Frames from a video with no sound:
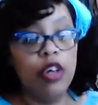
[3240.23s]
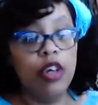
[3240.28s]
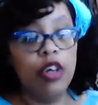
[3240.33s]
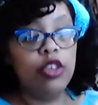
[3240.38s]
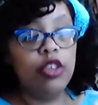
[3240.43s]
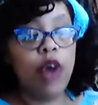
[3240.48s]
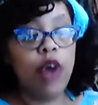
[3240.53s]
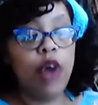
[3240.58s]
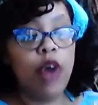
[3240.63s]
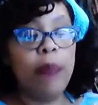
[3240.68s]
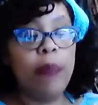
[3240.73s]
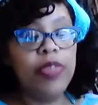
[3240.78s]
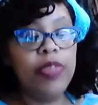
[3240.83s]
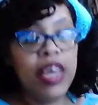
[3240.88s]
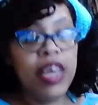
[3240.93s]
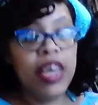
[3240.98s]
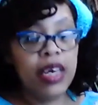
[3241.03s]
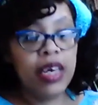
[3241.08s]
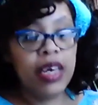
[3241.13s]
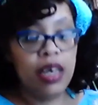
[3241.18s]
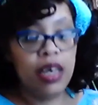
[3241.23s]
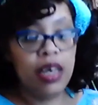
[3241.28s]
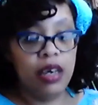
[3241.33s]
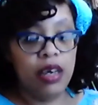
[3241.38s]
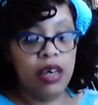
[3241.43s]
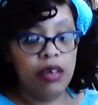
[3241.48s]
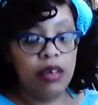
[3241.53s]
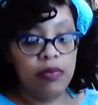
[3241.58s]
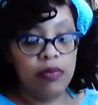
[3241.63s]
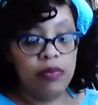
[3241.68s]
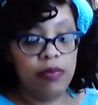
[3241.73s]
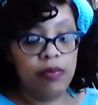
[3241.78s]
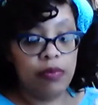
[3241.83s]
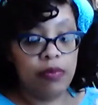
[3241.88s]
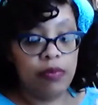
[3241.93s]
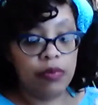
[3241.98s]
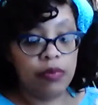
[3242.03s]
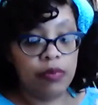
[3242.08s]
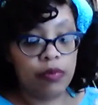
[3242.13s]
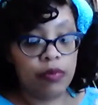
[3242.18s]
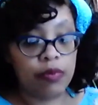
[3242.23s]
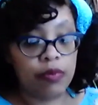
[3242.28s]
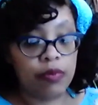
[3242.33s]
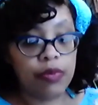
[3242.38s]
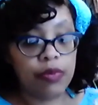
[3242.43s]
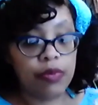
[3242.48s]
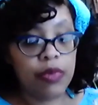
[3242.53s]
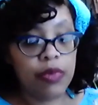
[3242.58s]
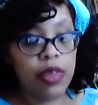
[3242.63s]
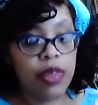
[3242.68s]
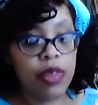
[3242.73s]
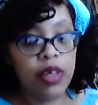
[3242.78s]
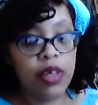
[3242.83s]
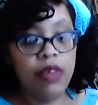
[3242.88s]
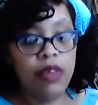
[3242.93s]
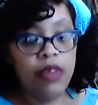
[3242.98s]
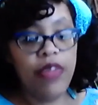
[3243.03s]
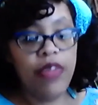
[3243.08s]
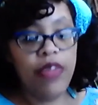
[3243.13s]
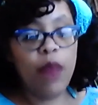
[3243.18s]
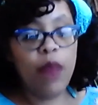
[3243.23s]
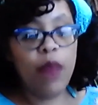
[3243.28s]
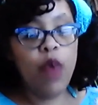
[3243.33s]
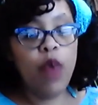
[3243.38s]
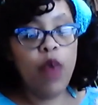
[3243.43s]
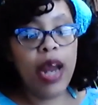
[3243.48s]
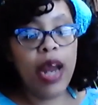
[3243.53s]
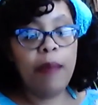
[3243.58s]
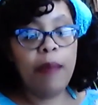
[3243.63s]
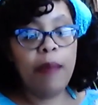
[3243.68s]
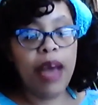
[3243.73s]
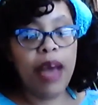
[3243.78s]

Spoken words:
So I'm thinking that what I might